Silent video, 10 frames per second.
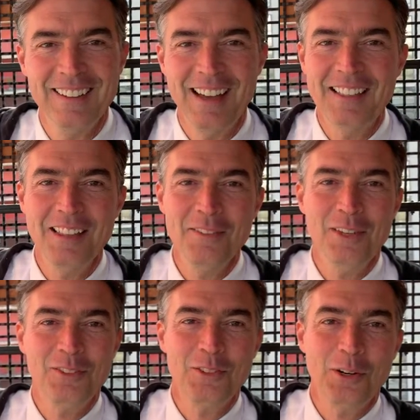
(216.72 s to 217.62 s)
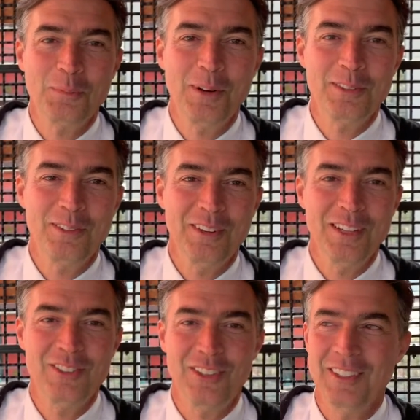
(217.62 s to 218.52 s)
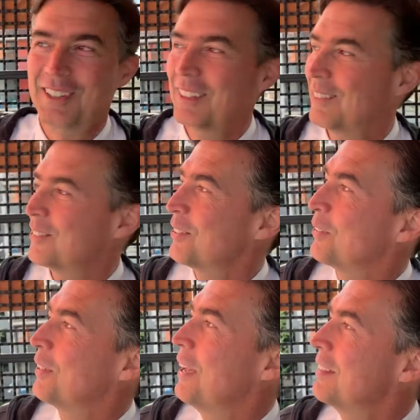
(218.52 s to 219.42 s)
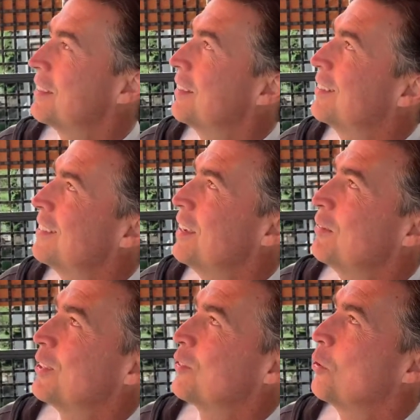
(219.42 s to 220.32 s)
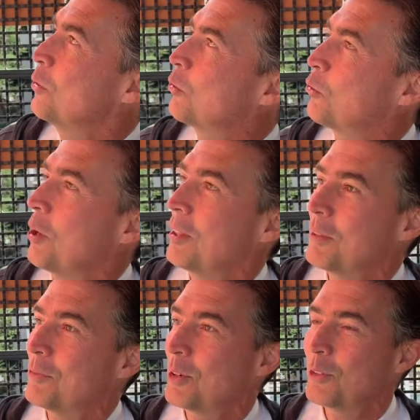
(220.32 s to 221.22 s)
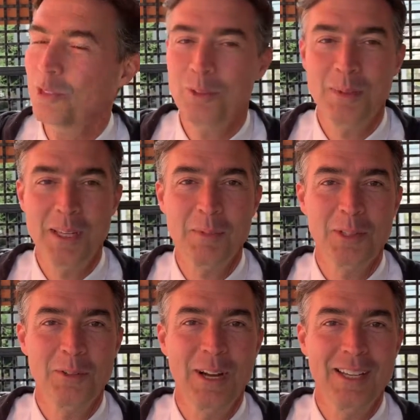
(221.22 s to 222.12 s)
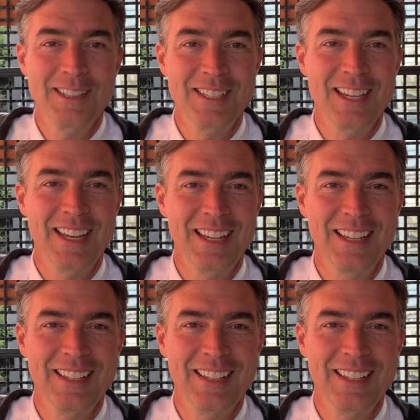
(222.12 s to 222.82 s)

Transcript: I love historic preservation. So glad that they saved this old trolley for us to be able to ride today.